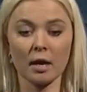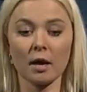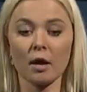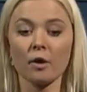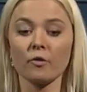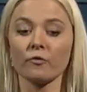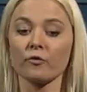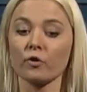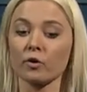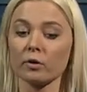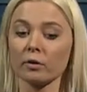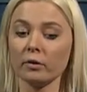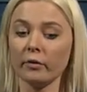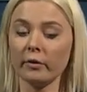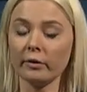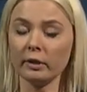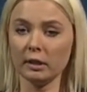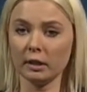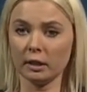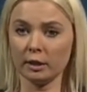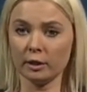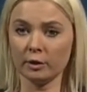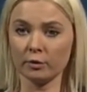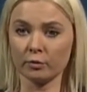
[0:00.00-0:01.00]
For
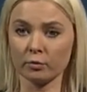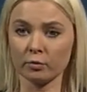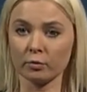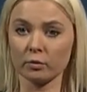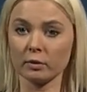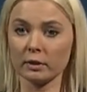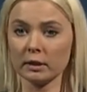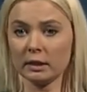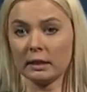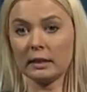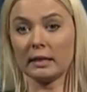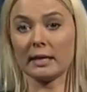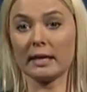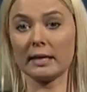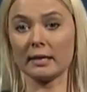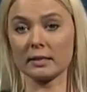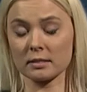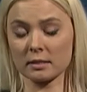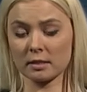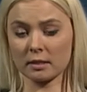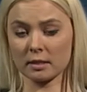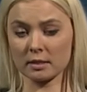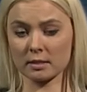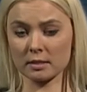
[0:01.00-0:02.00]
non-EU/EA
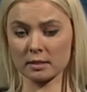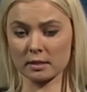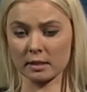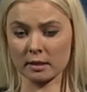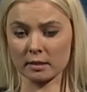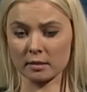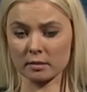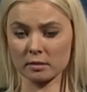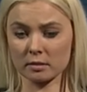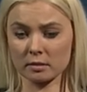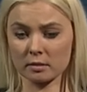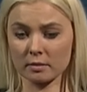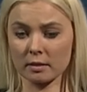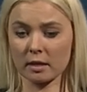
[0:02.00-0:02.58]
citizens,